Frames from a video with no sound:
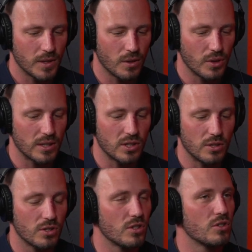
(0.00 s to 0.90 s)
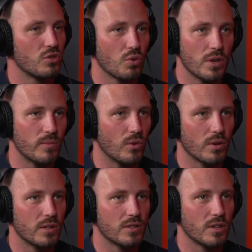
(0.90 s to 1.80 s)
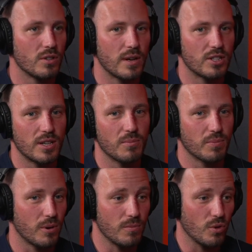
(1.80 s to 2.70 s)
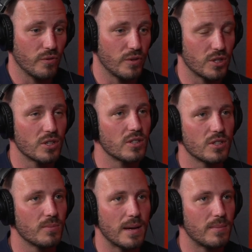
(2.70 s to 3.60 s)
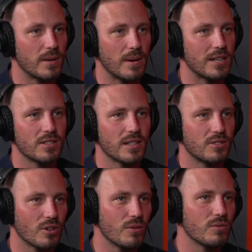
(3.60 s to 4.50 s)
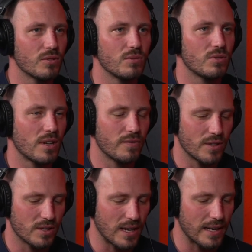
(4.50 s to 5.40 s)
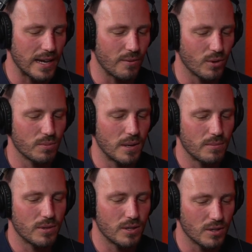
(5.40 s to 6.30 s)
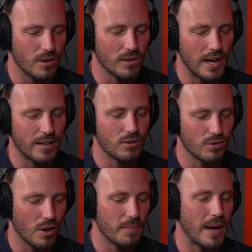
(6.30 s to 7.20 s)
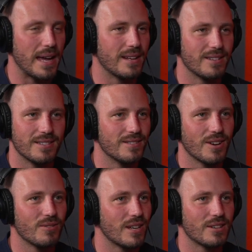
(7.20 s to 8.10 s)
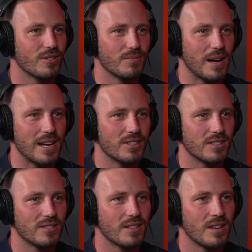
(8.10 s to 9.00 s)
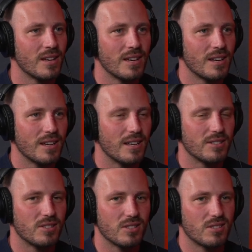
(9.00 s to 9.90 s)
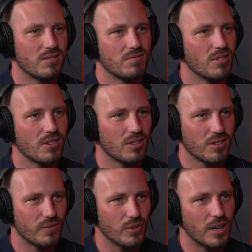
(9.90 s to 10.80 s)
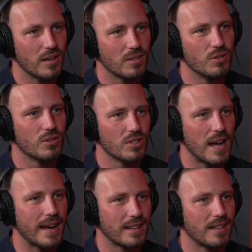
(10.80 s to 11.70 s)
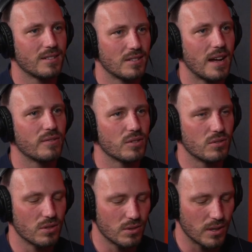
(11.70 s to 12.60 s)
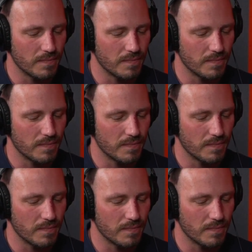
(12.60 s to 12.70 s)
things that you just enjoy more, and so you actually are probably more efficient and you make better margins. Like, don't do stuff you suck at with people you don't like, who don't pay and don't get good margins. It's just not good for you. You can target other stuff, so do it.